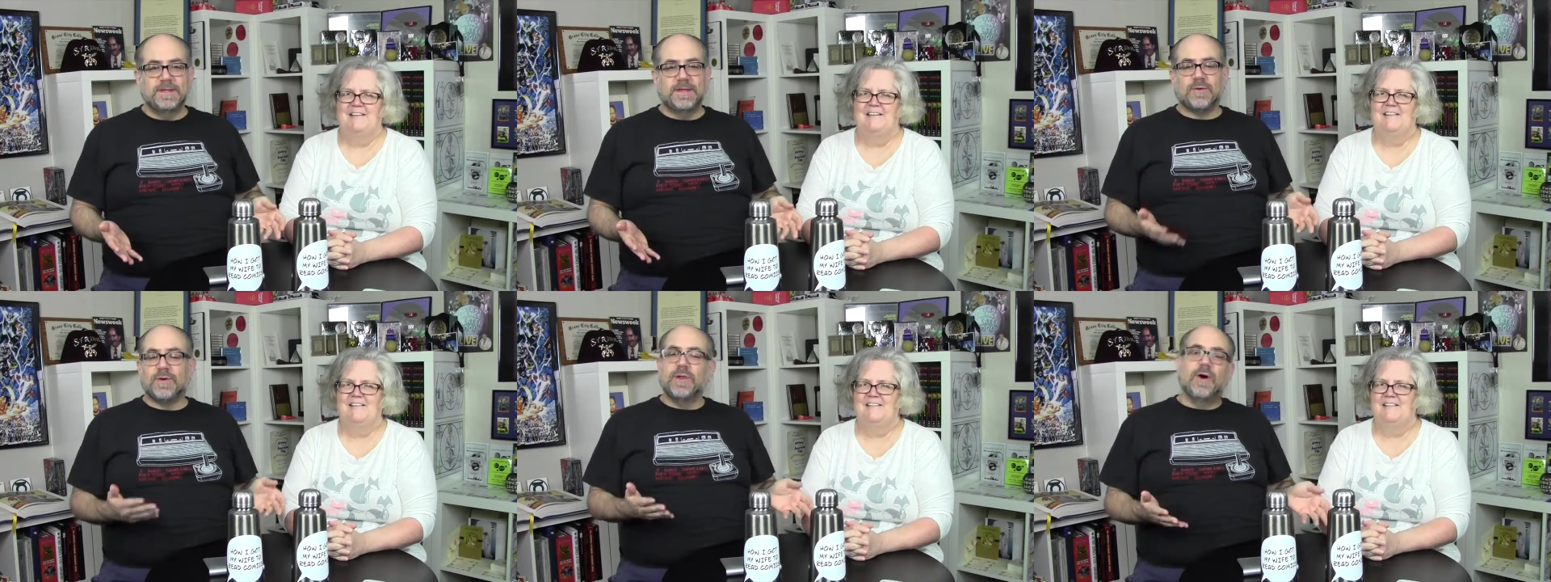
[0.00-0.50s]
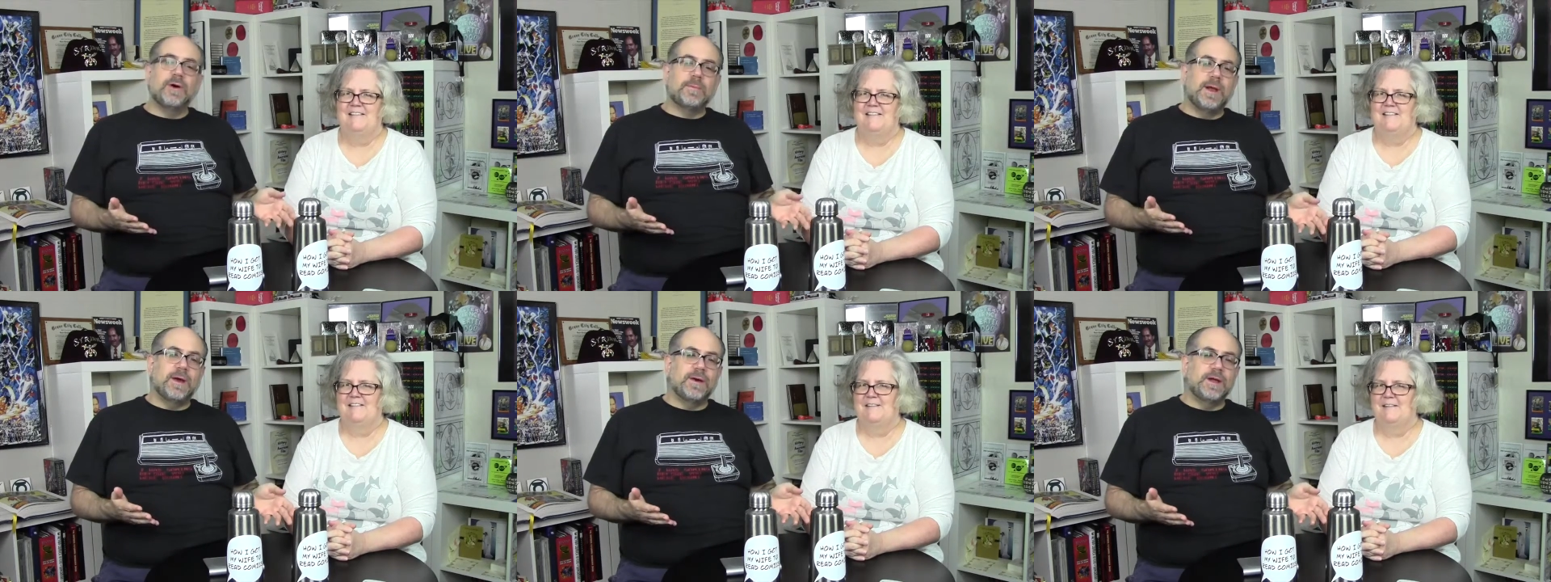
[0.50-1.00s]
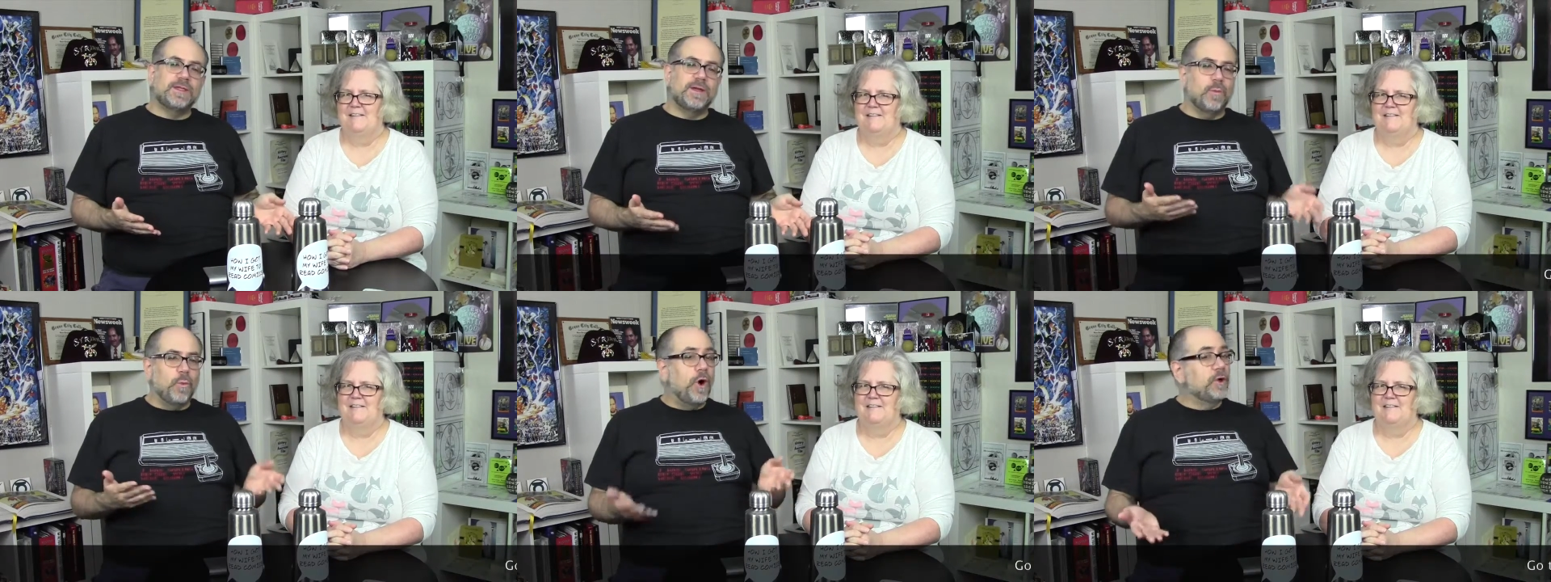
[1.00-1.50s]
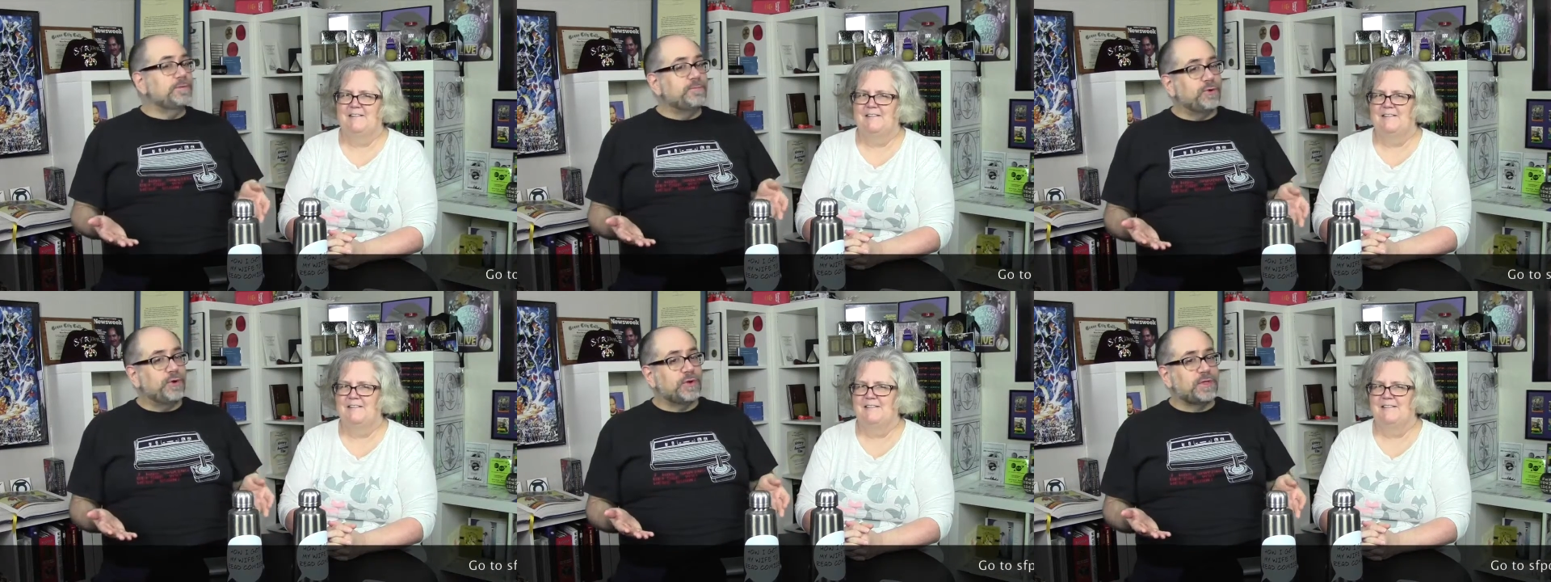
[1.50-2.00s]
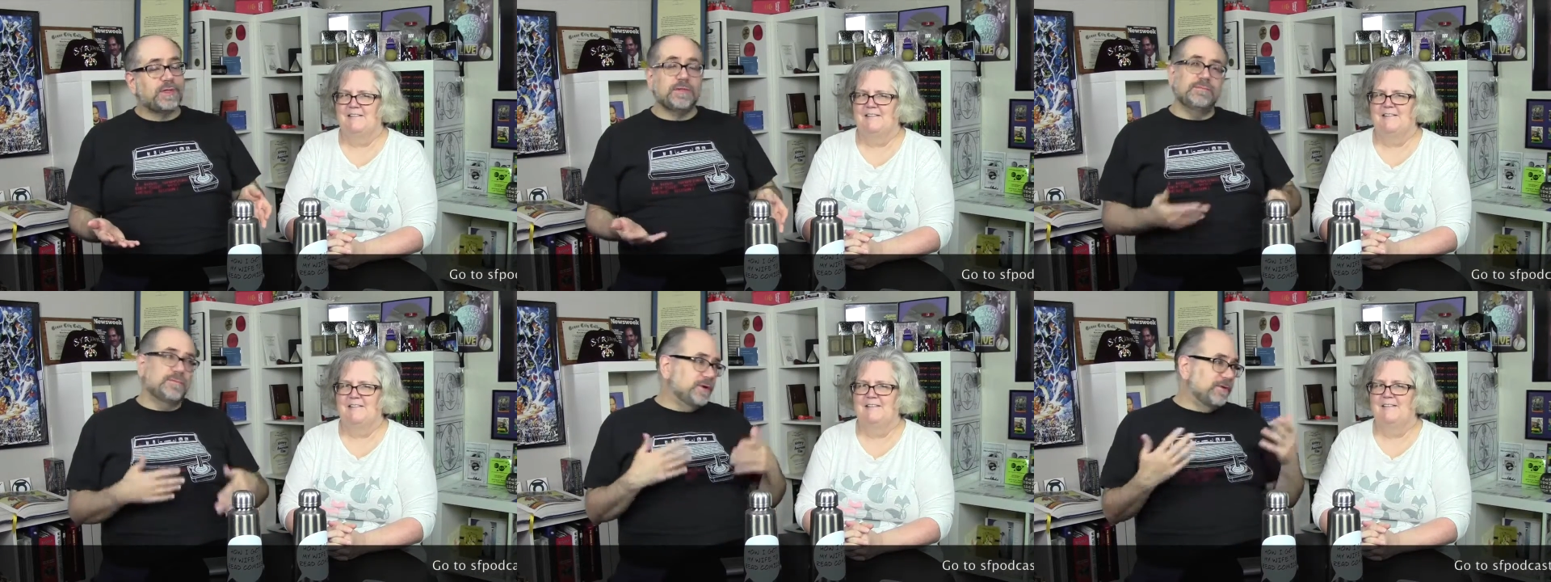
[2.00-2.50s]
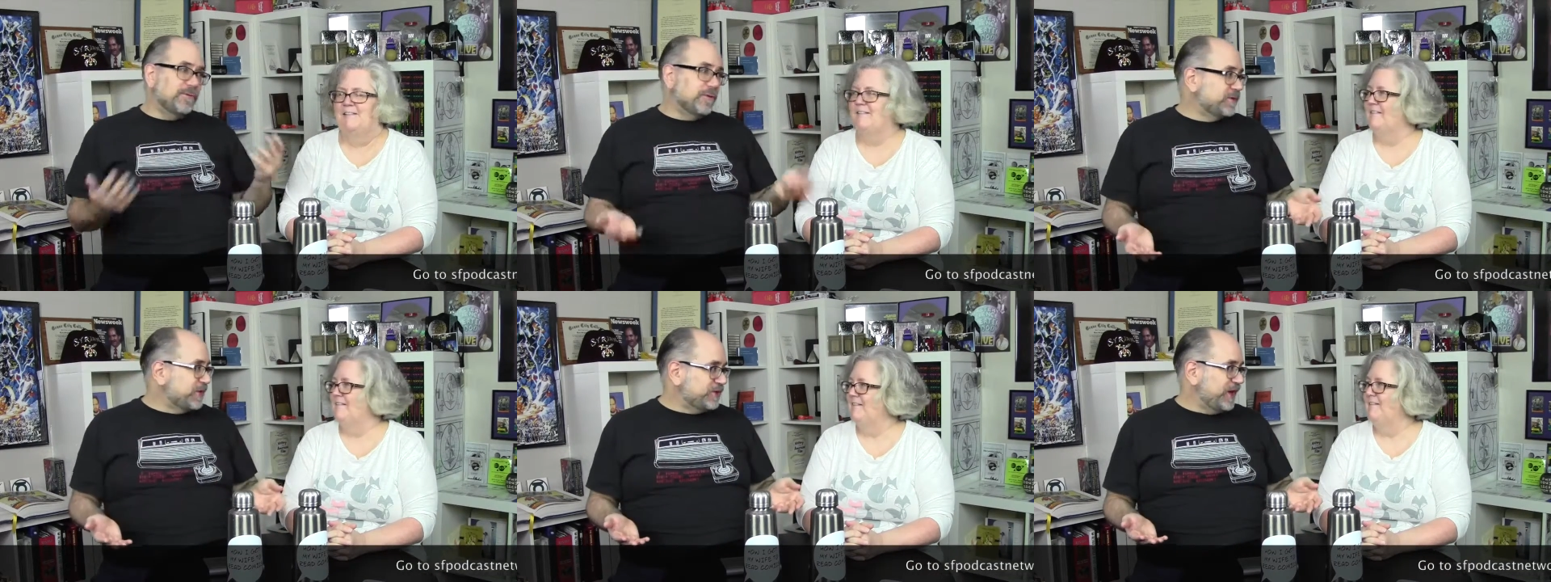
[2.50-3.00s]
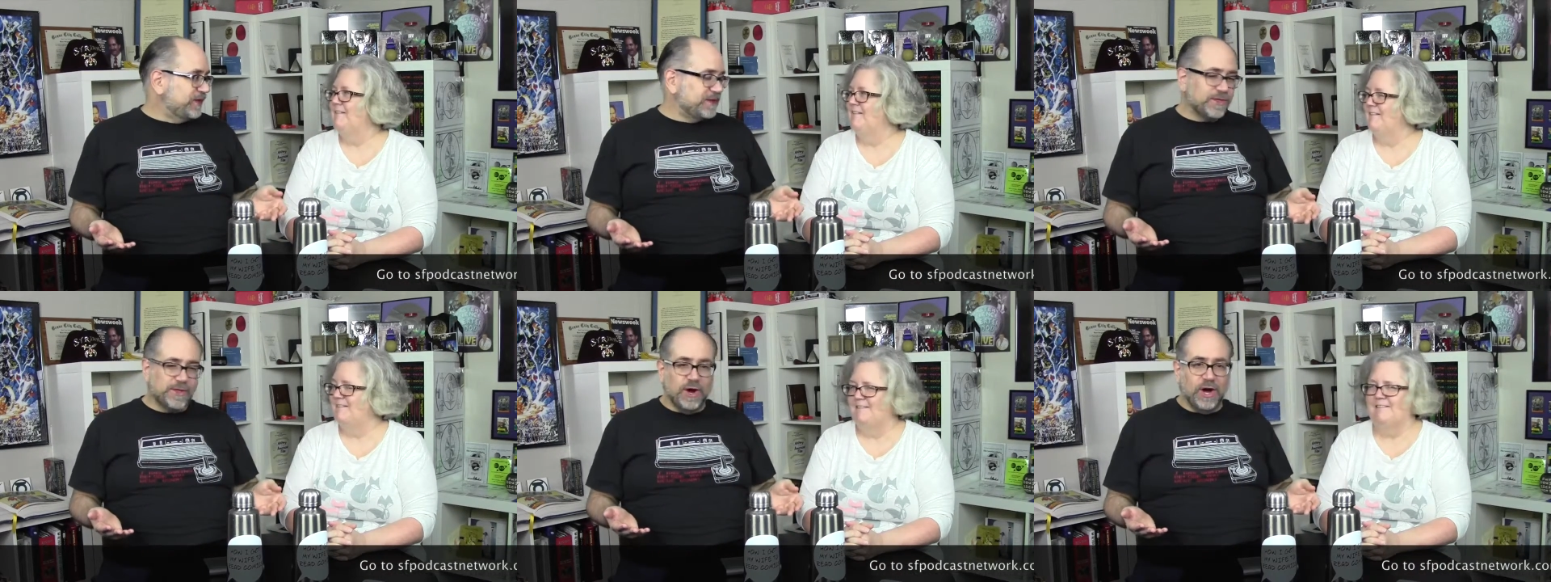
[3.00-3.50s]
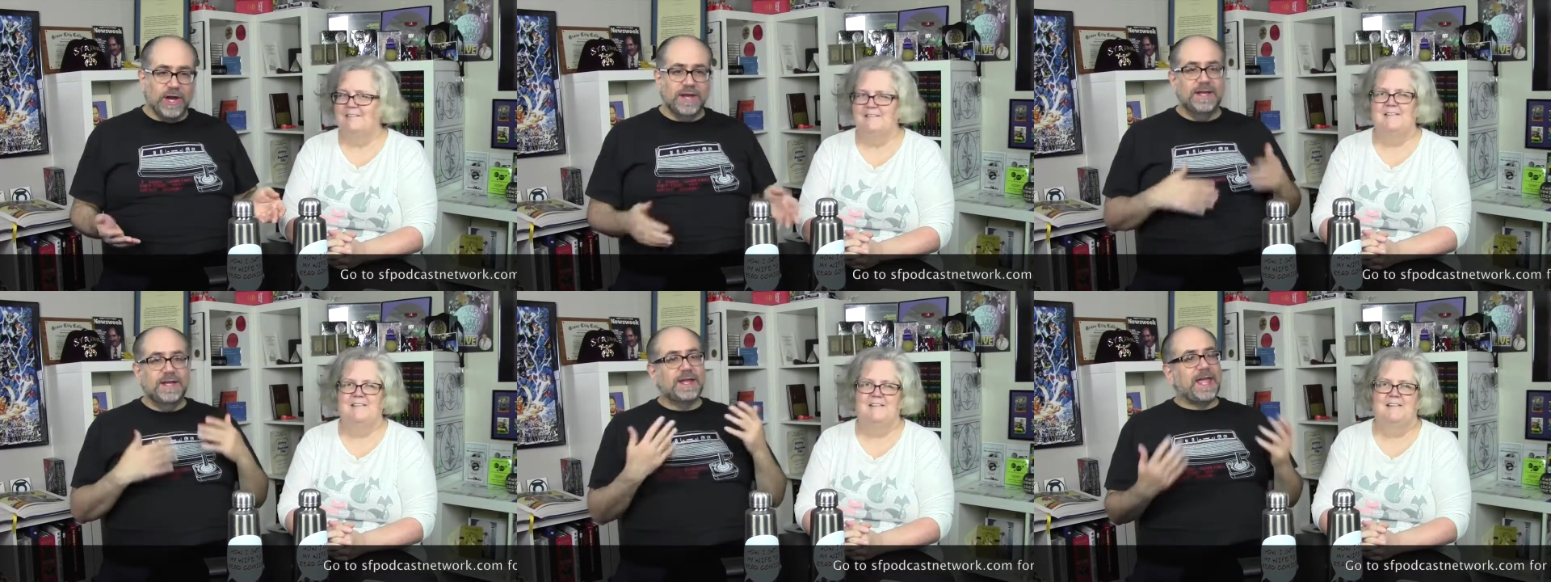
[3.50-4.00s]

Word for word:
Speaker 1: There were long periods at Walden Books of course, a chain that's gone.